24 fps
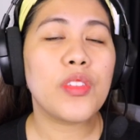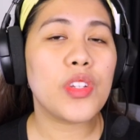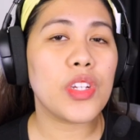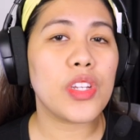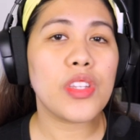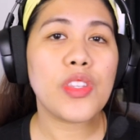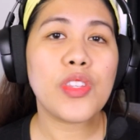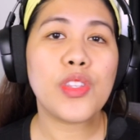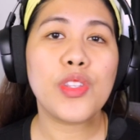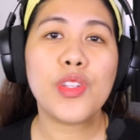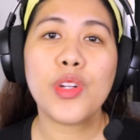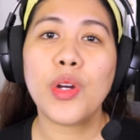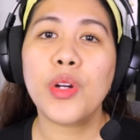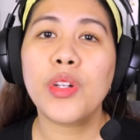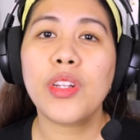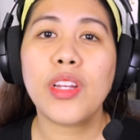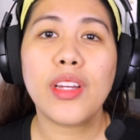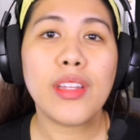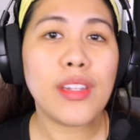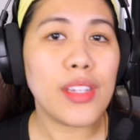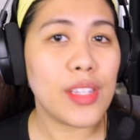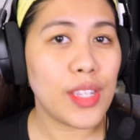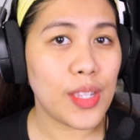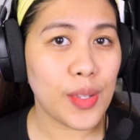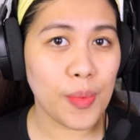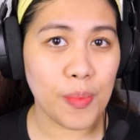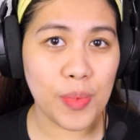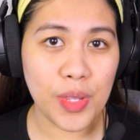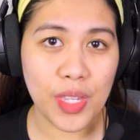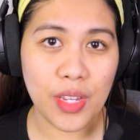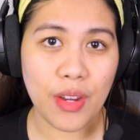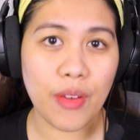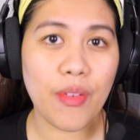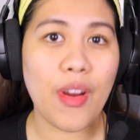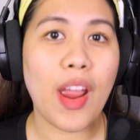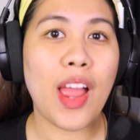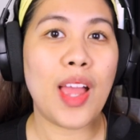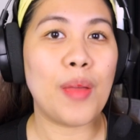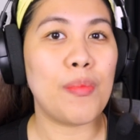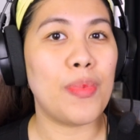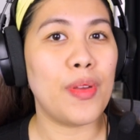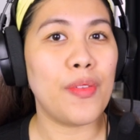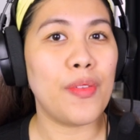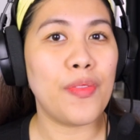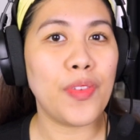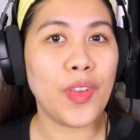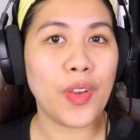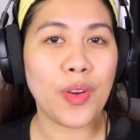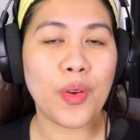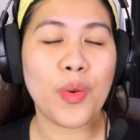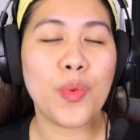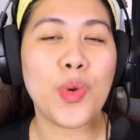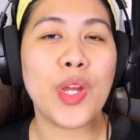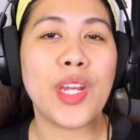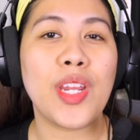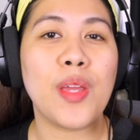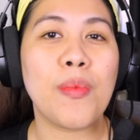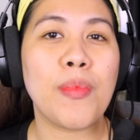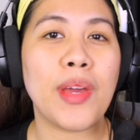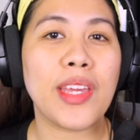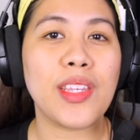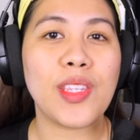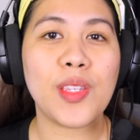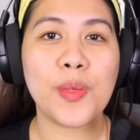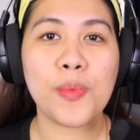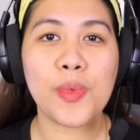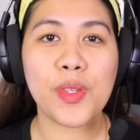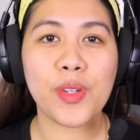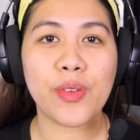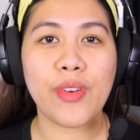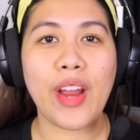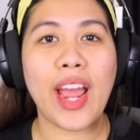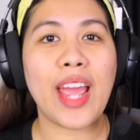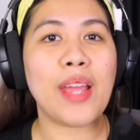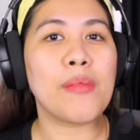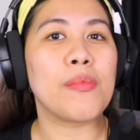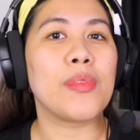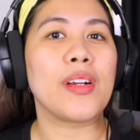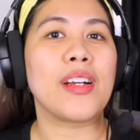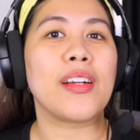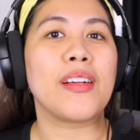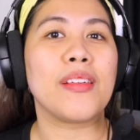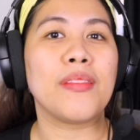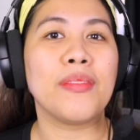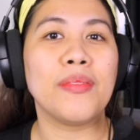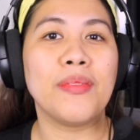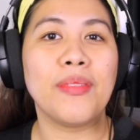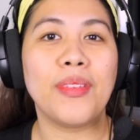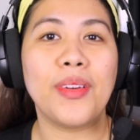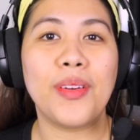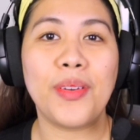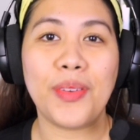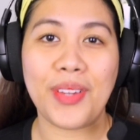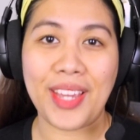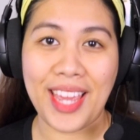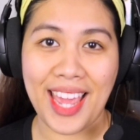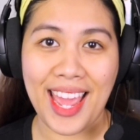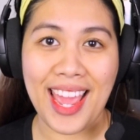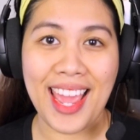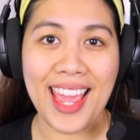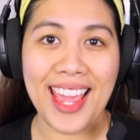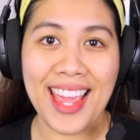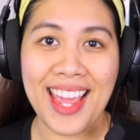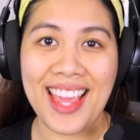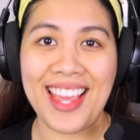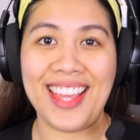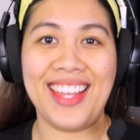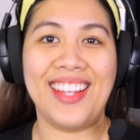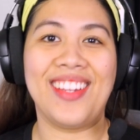Just don't unsubscribe if you're already my subscriber. Okay?